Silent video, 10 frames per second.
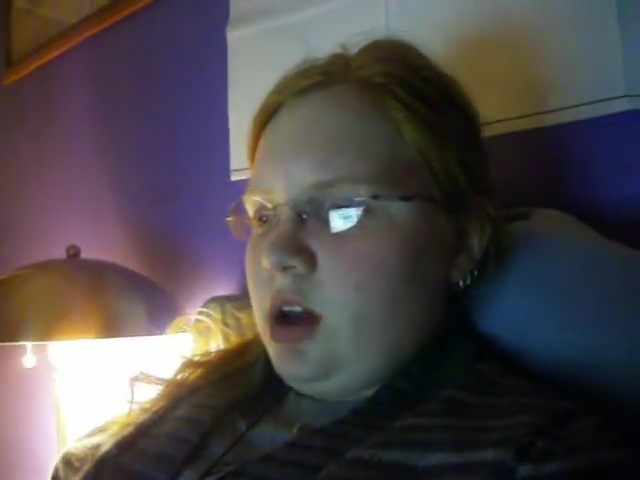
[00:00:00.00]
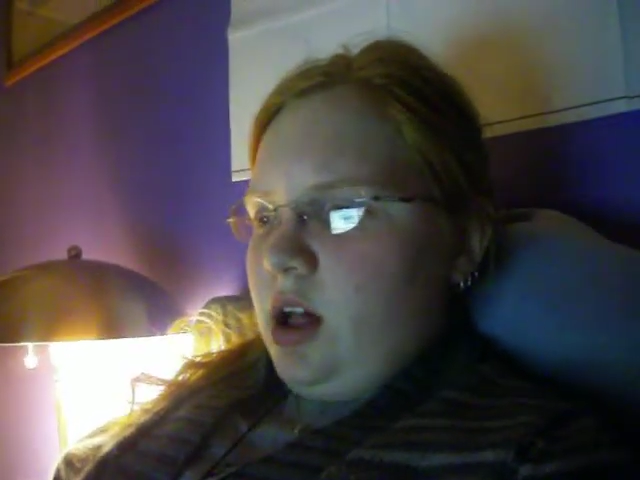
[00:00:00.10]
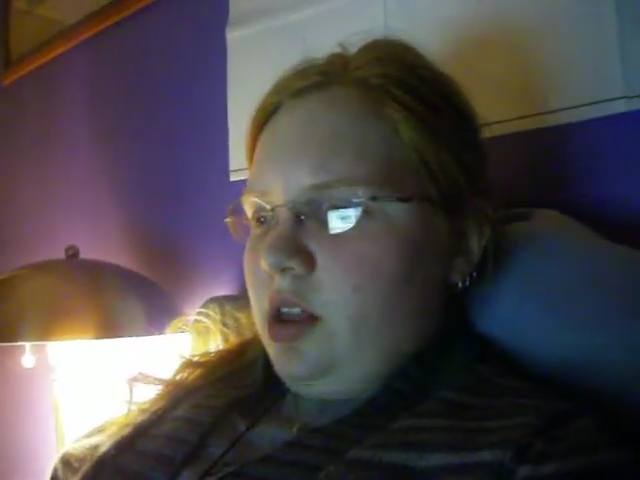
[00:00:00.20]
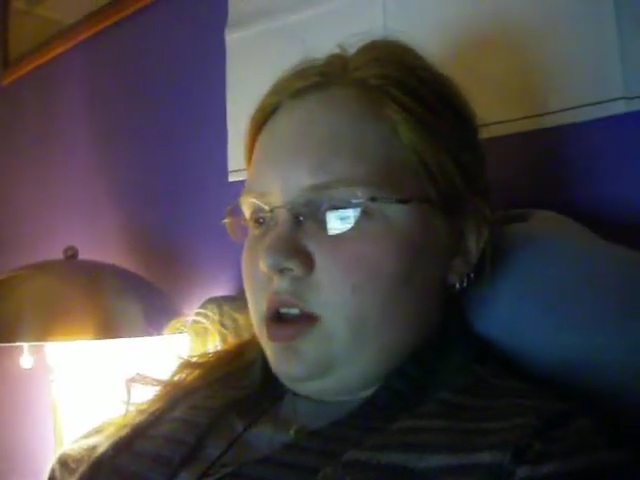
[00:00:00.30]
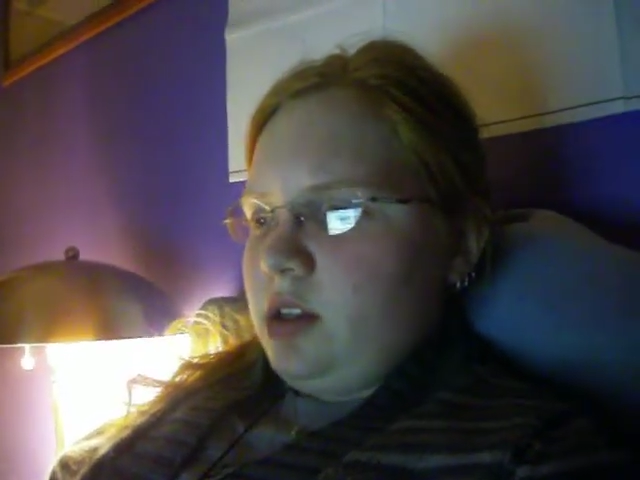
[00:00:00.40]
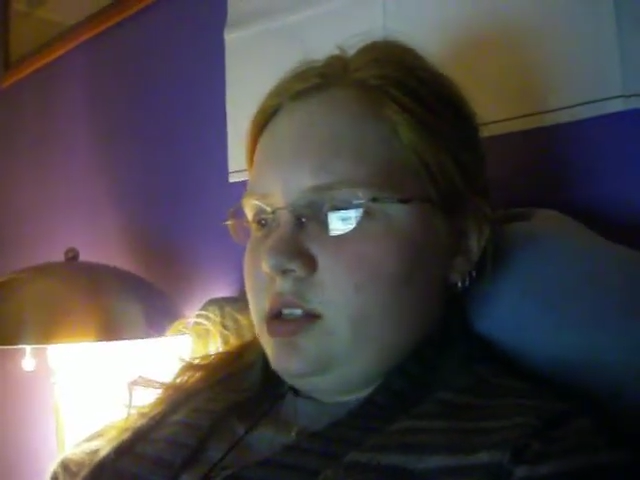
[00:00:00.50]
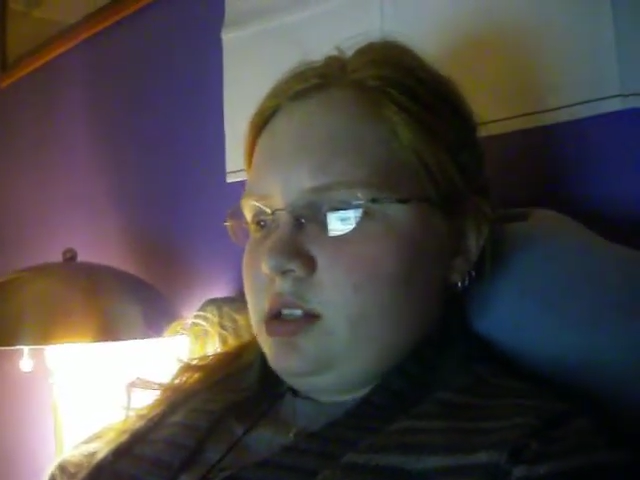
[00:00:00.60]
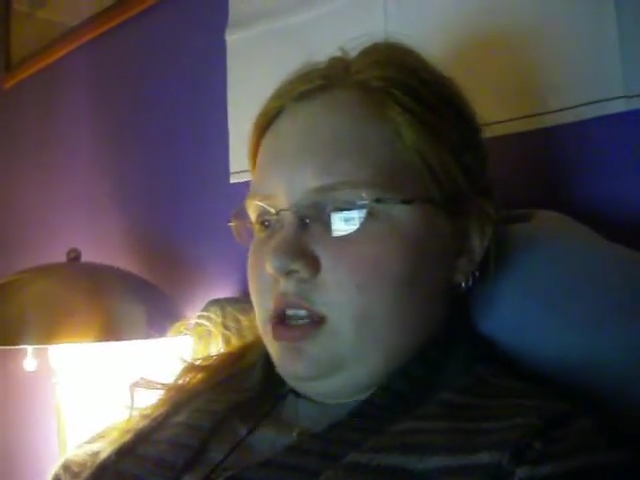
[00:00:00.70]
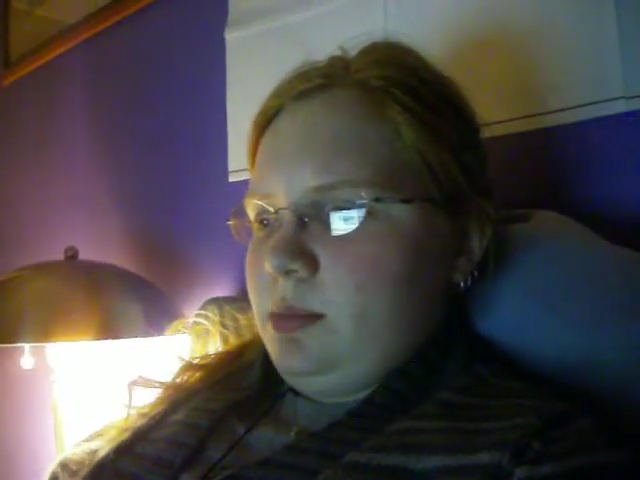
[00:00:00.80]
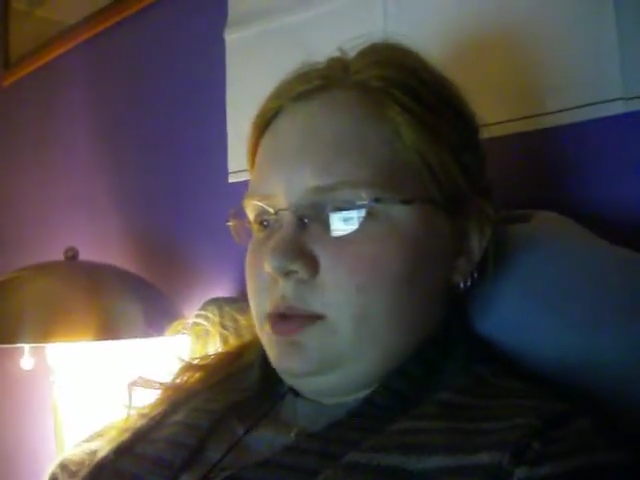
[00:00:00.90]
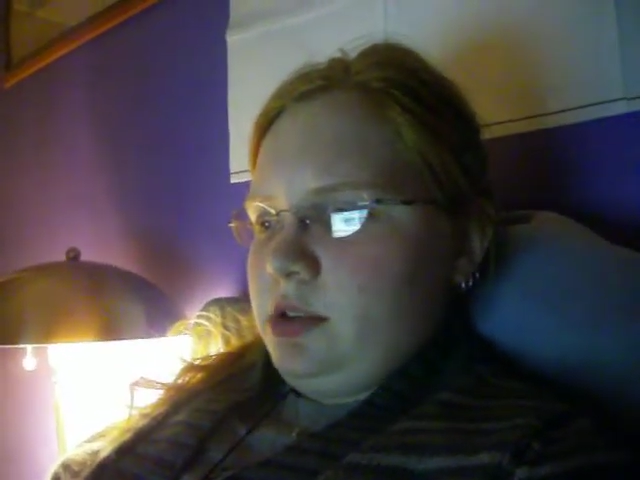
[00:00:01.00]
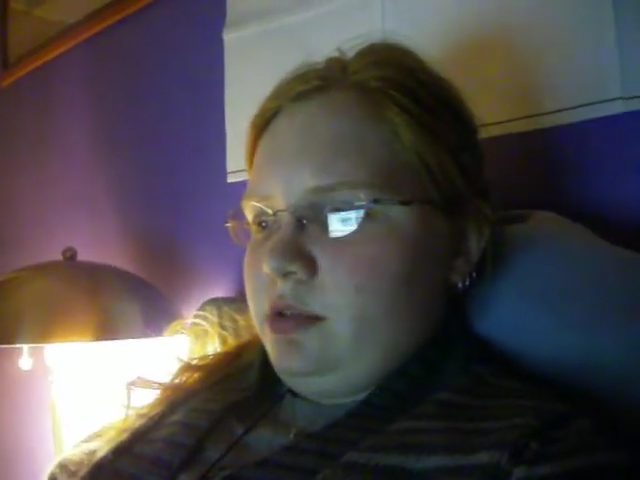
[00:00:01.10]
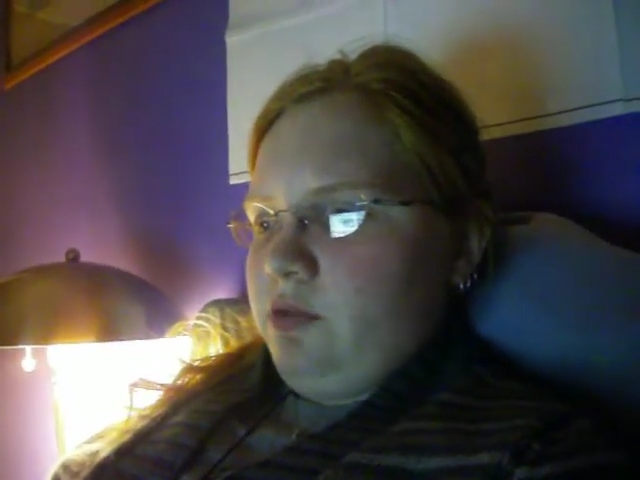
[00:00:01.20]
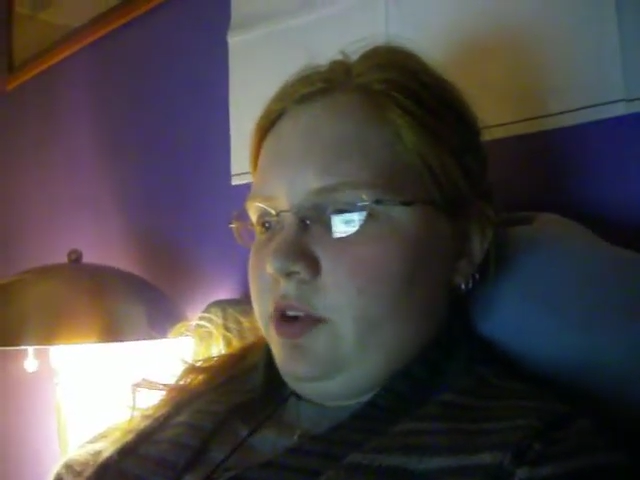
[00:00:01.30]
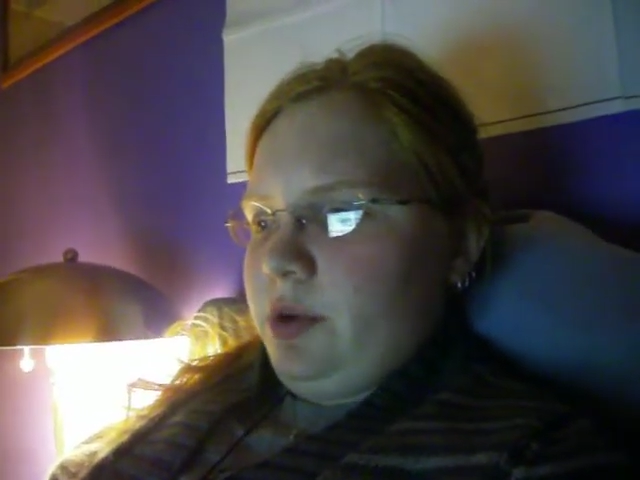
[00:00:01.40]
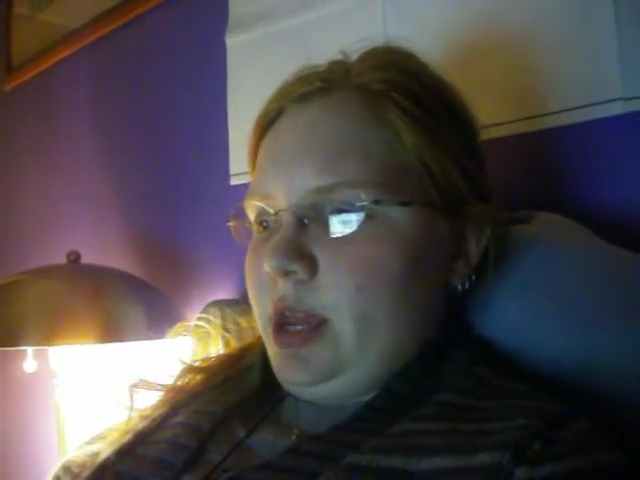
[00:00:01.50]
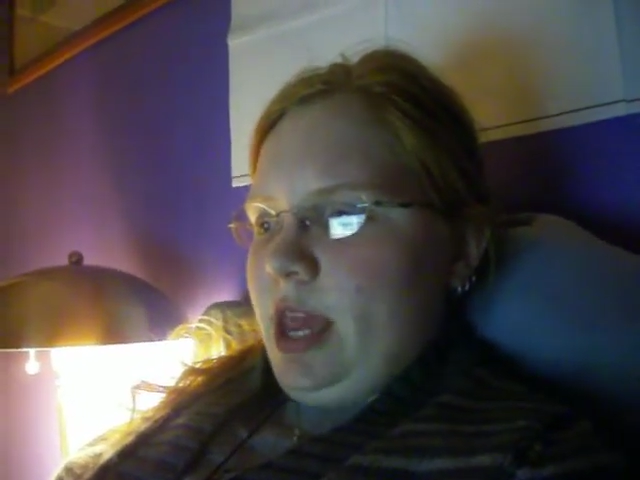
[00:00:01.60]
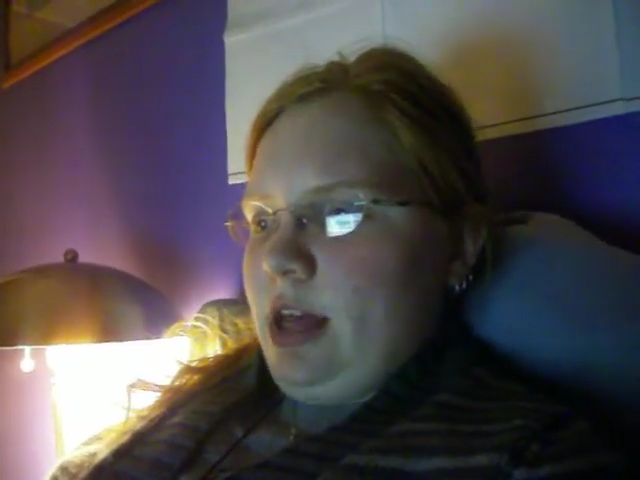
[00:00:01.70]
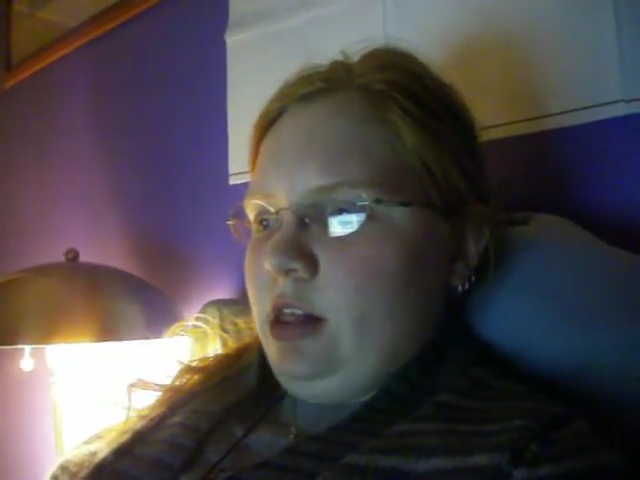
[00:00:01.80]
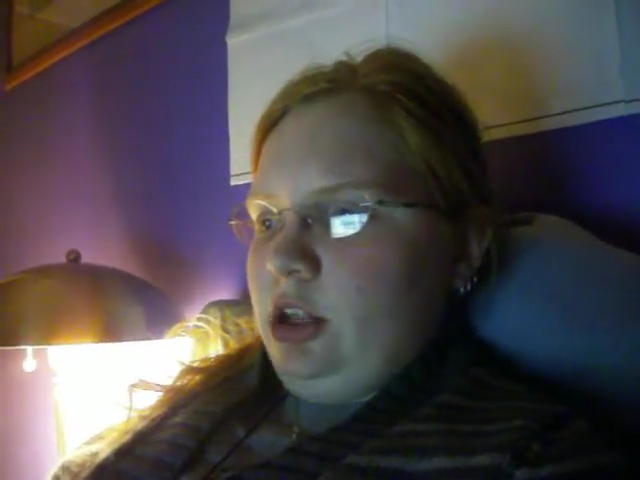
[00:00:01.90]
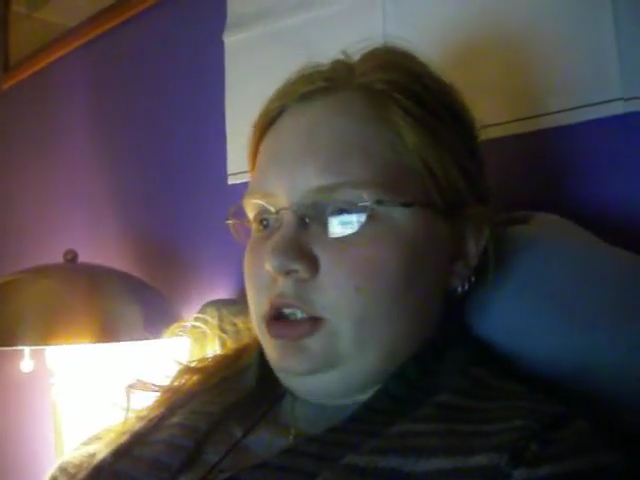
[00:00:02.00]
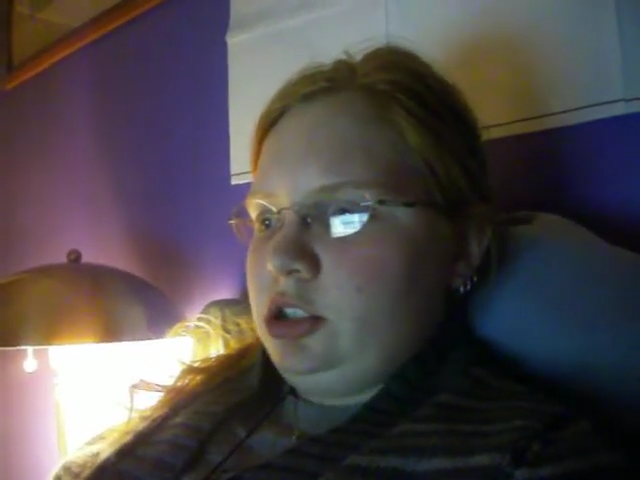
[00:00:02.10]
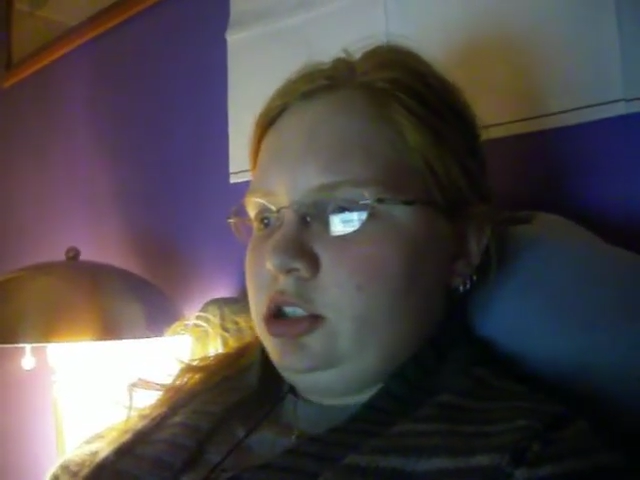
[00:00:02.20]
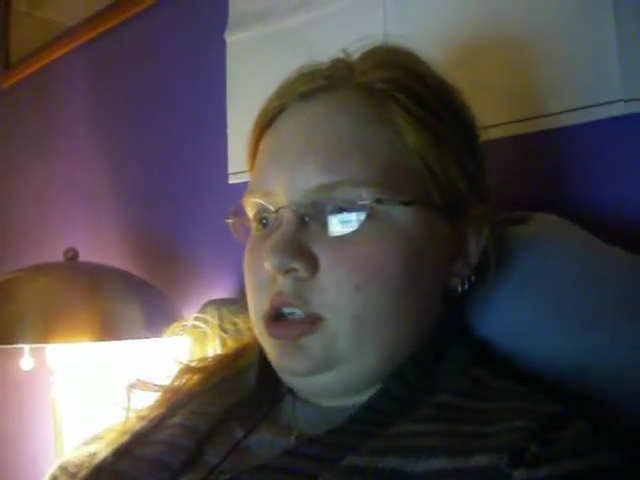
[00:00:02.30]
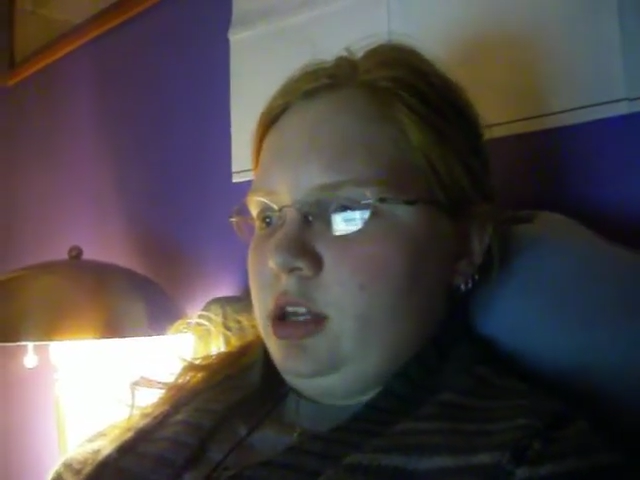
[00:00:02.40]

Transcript: A lot of these names are very English.